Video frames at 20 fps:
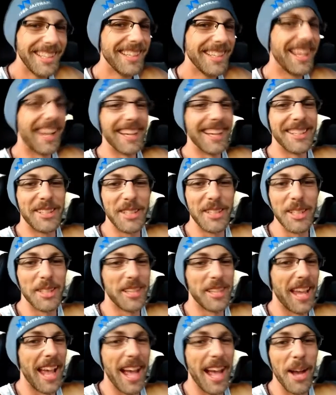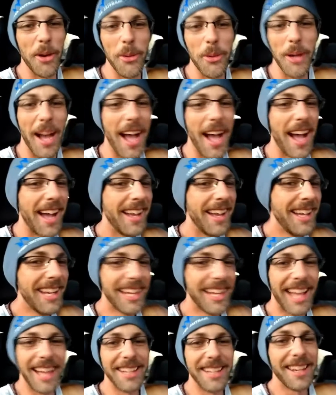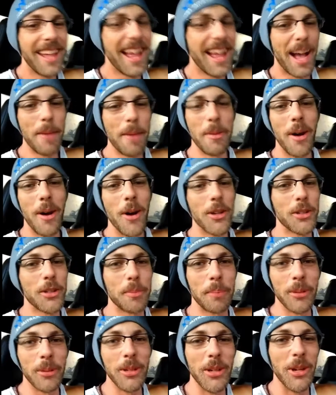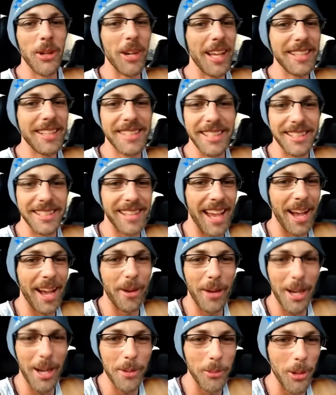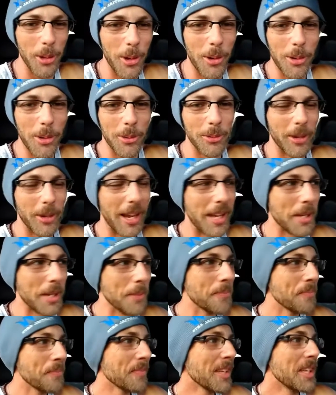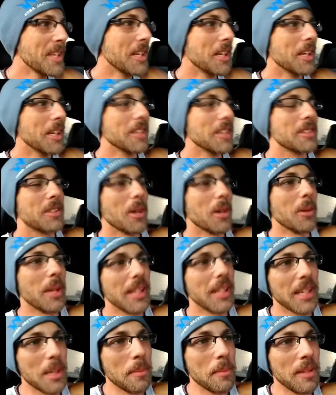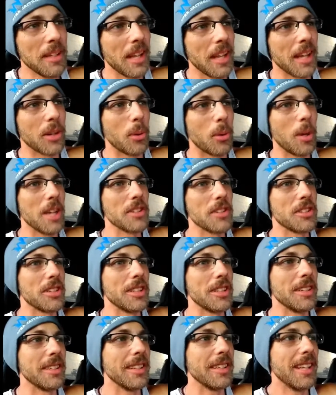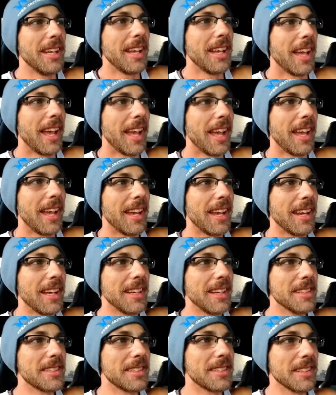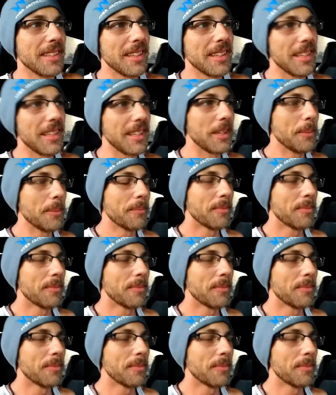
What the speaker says: That's just how I'm an entrepreneur. That's just how I roll, right? So they give me that question, and instantly